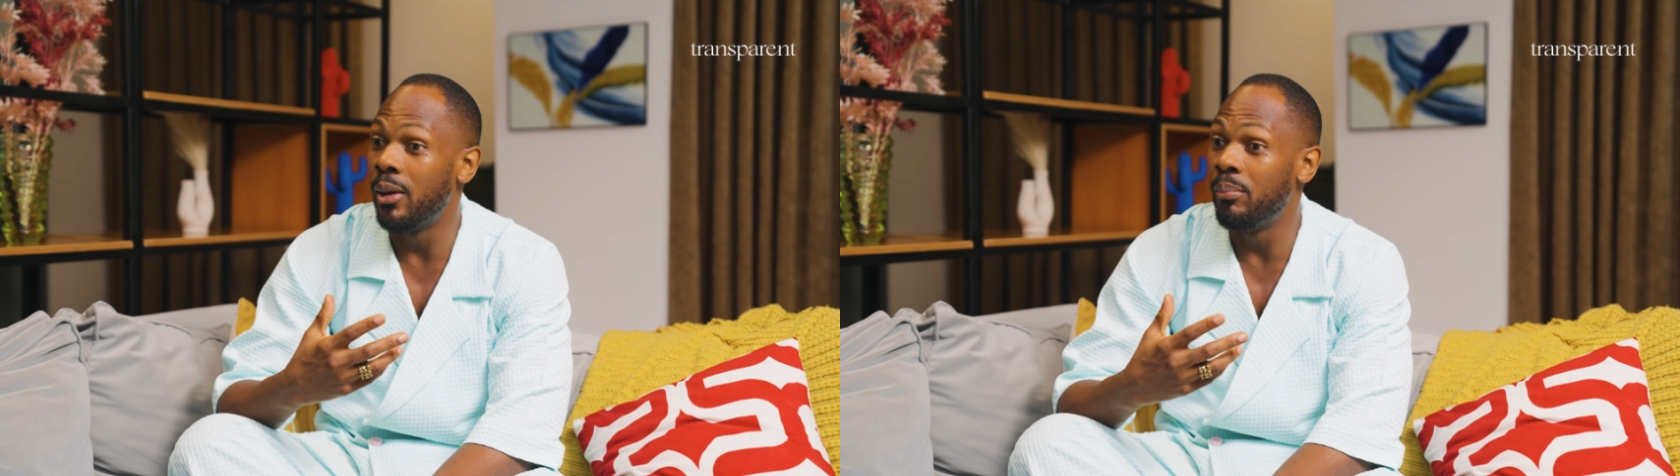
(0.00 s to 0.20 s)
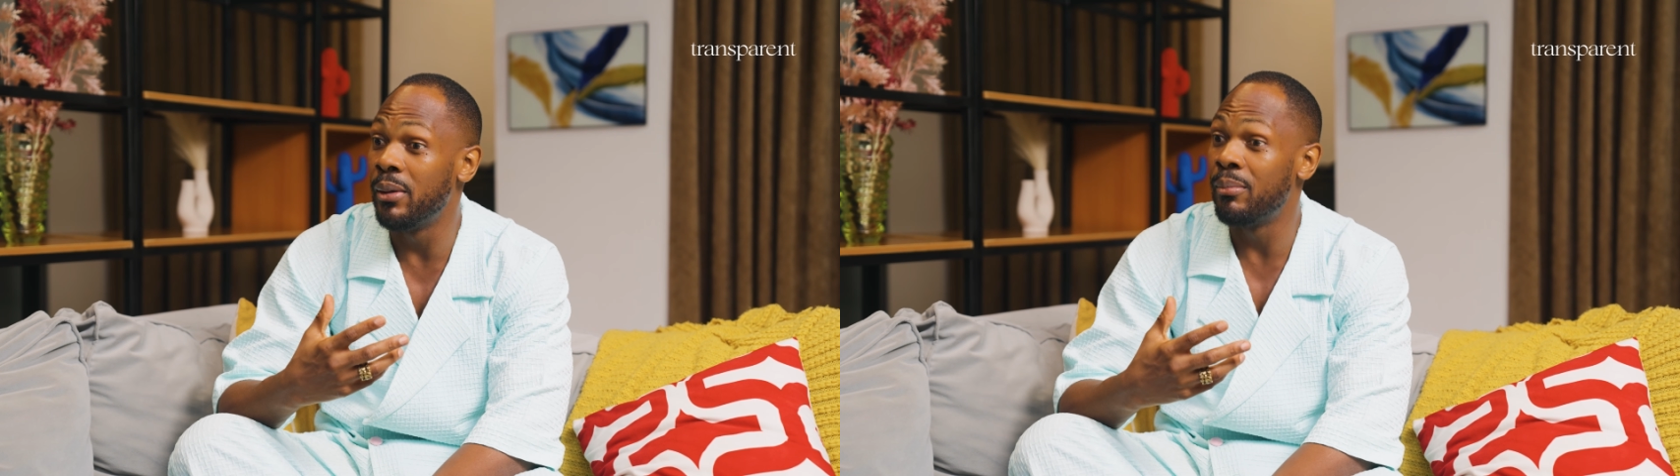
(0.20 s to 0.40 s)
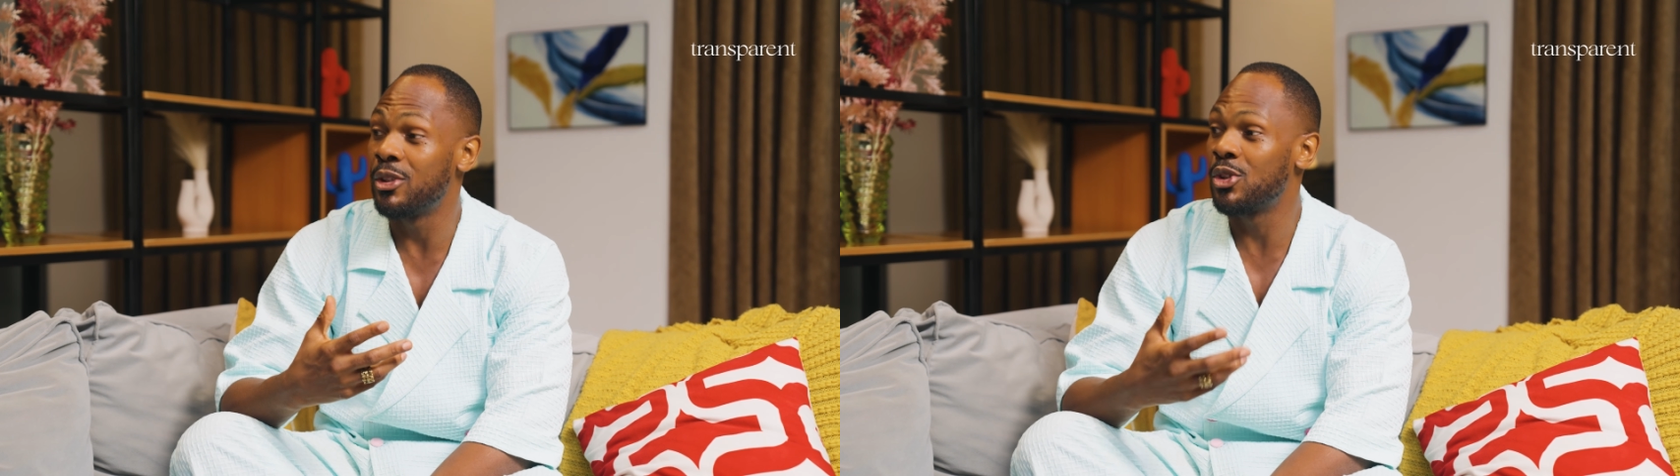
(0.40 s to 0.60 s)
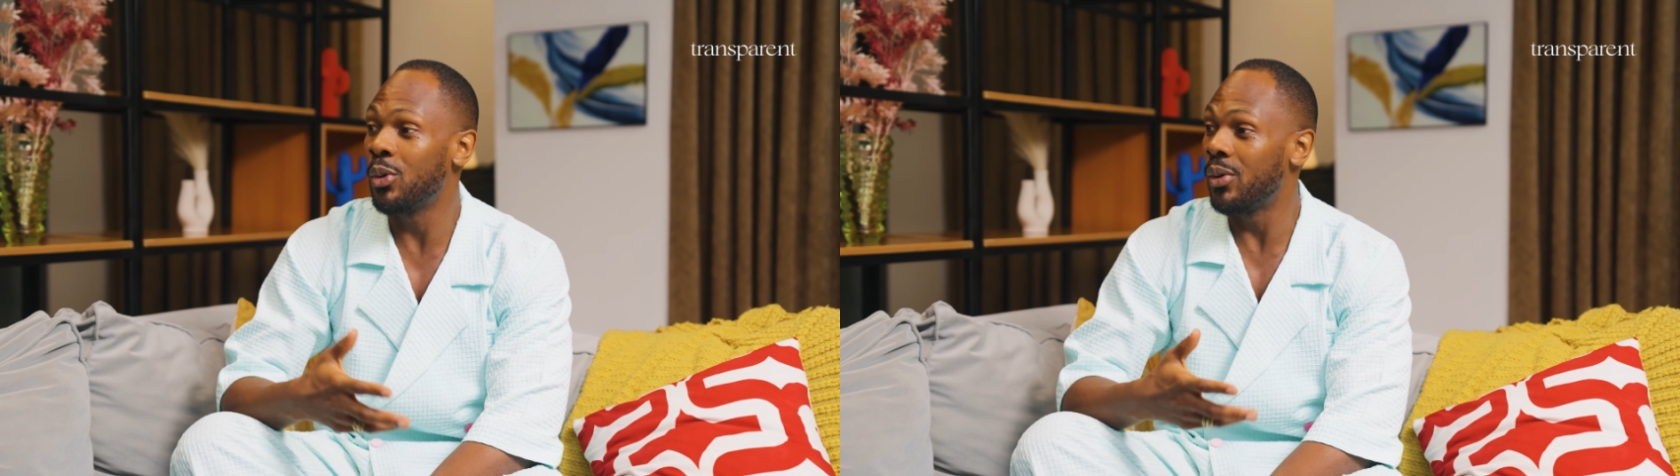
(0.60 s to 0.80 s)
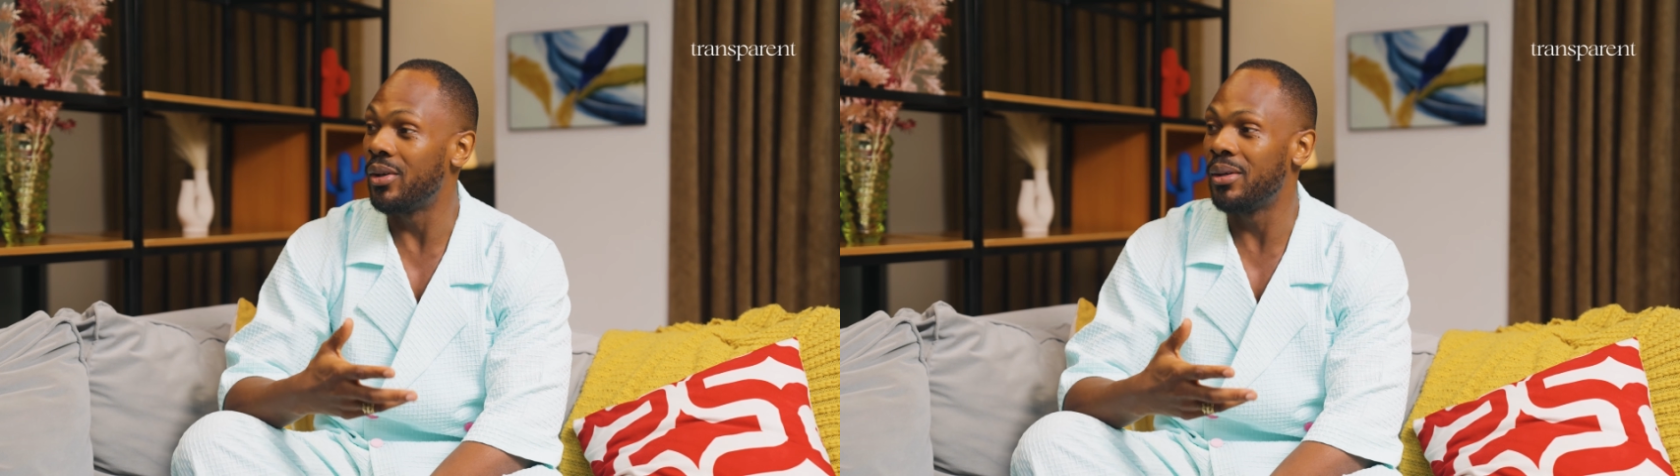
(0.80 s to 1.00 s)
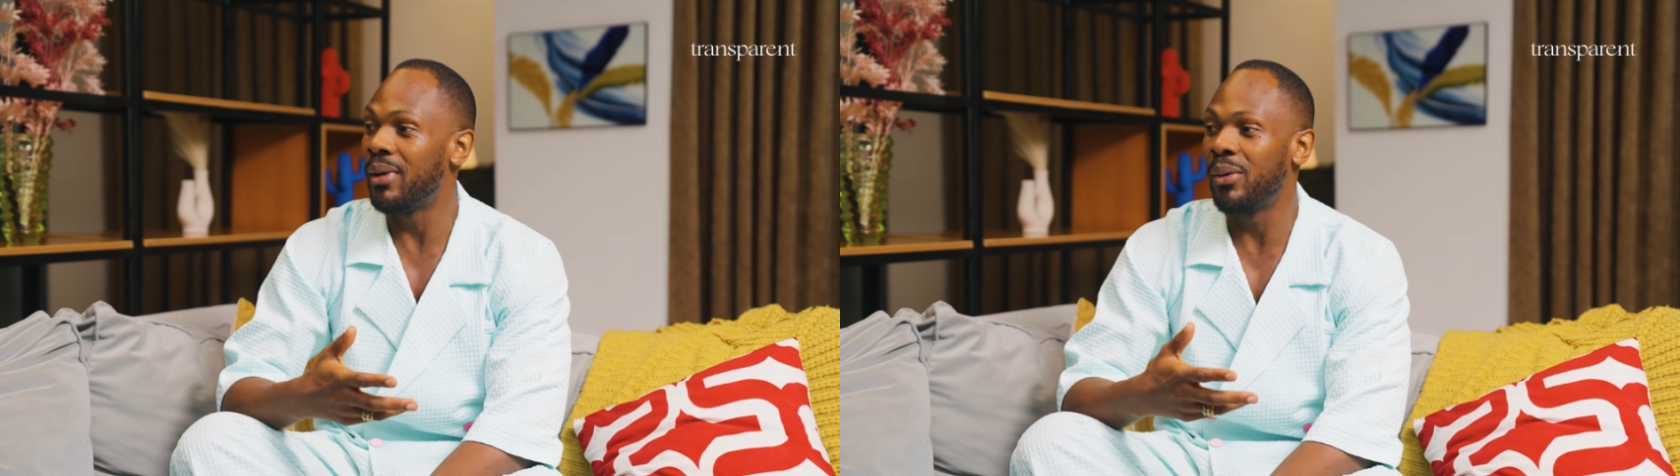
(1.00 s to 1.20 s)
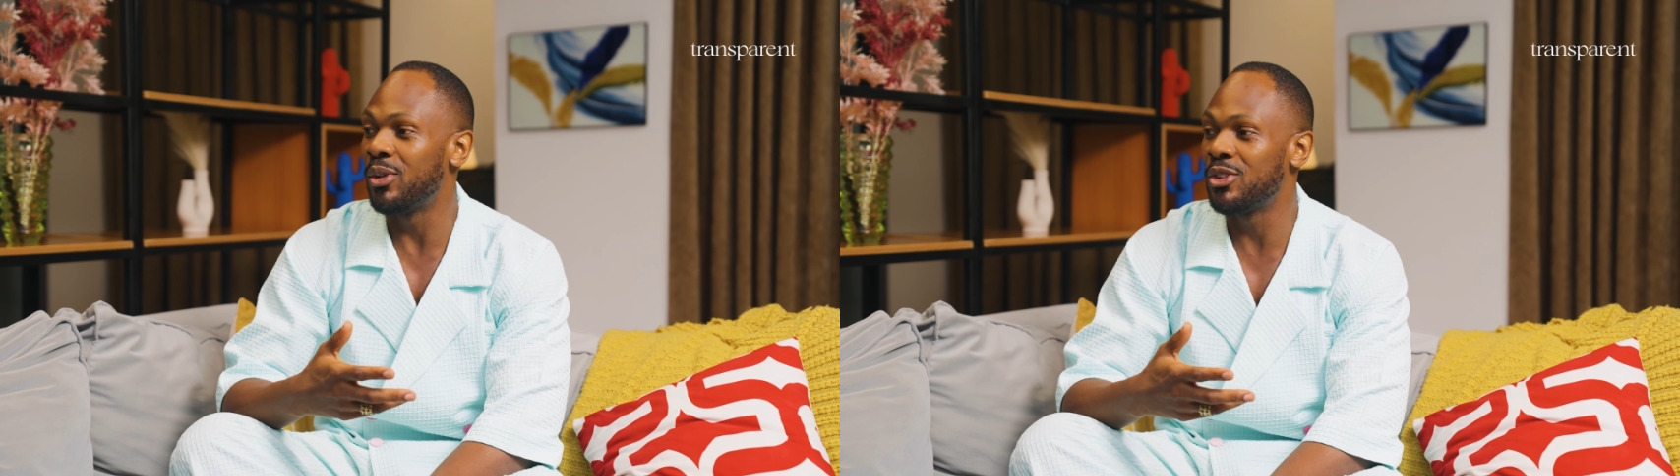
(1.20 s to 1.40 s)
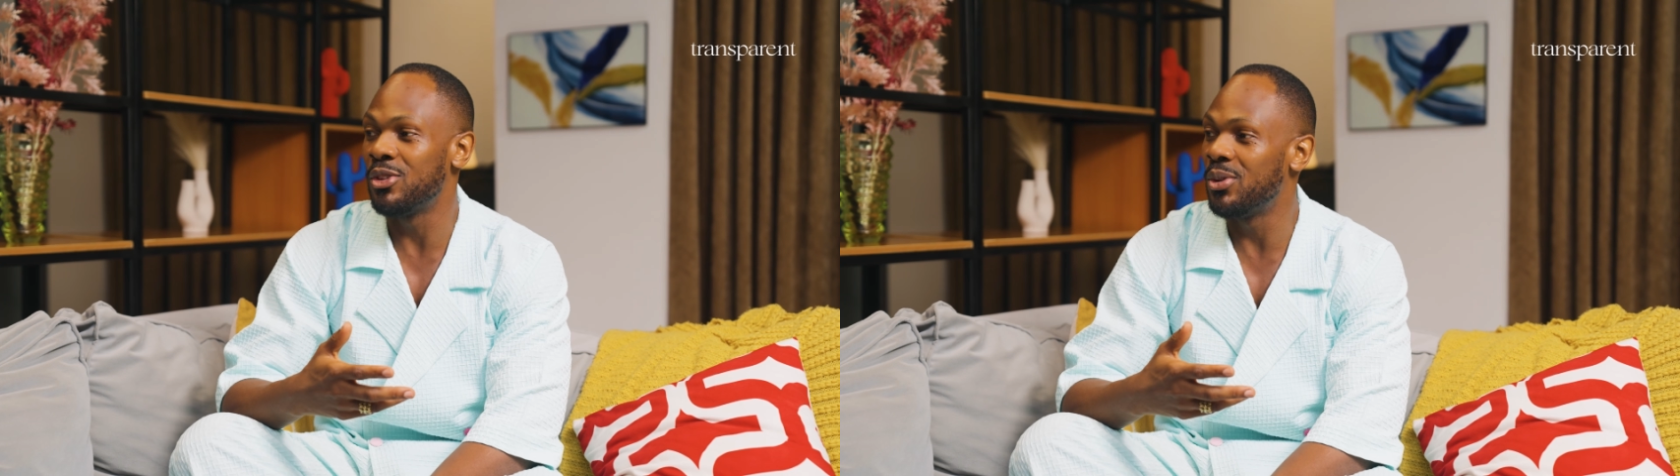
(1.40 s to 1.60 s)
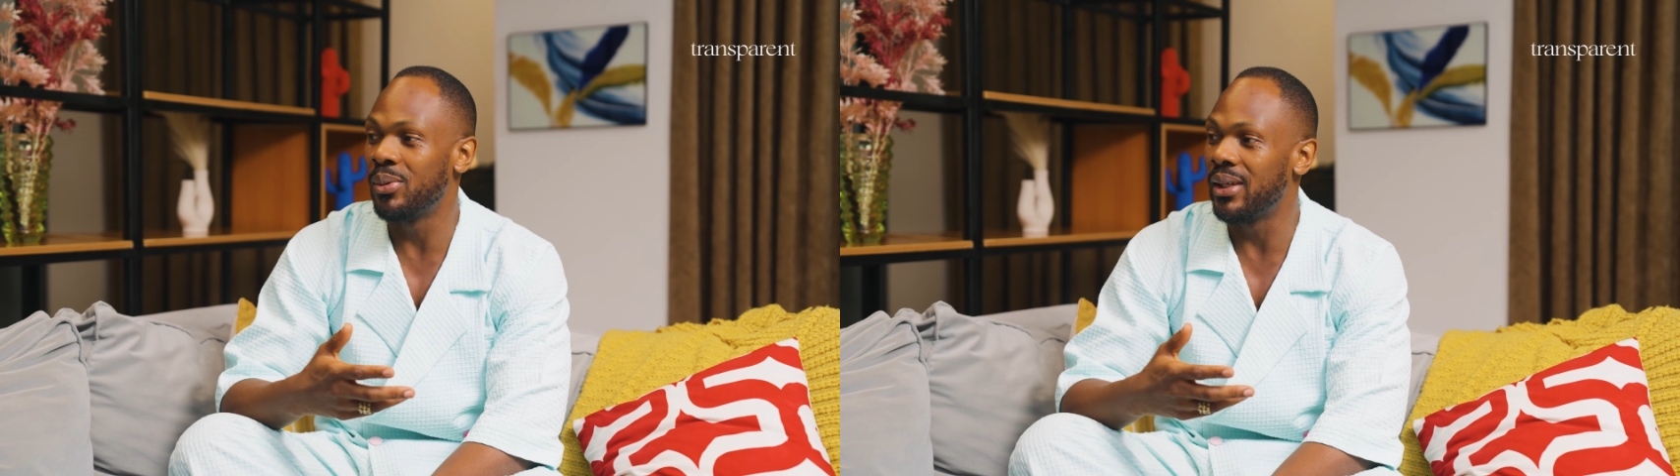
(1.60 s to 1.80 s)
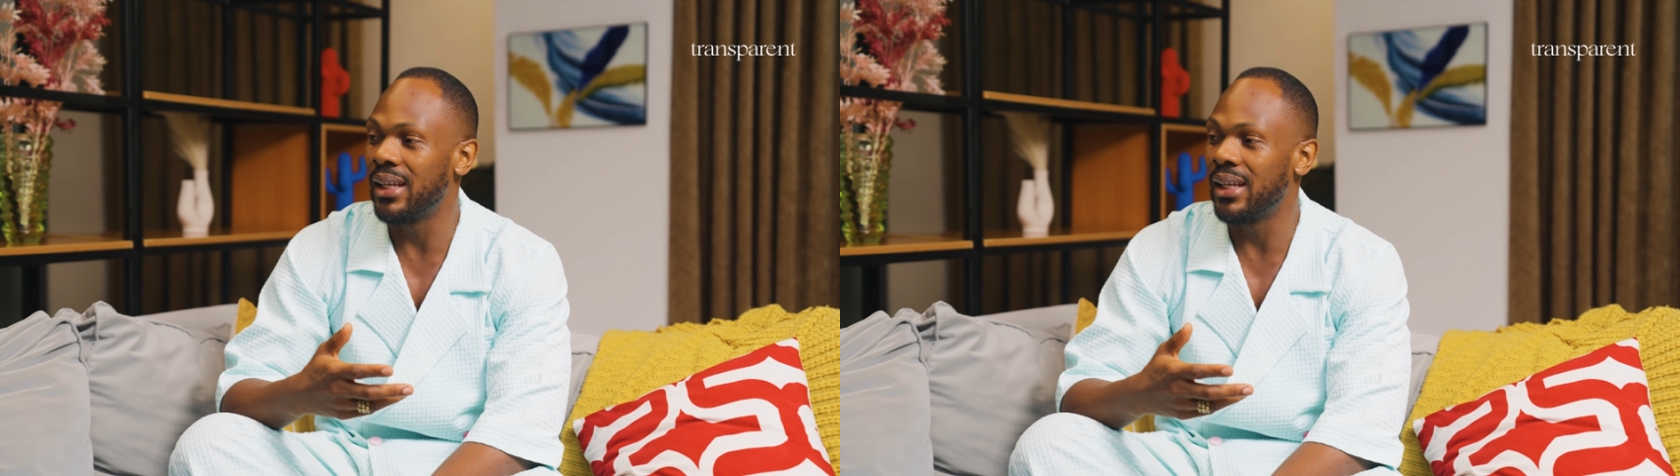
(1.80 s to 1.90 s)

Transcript: be mature about what you're doing.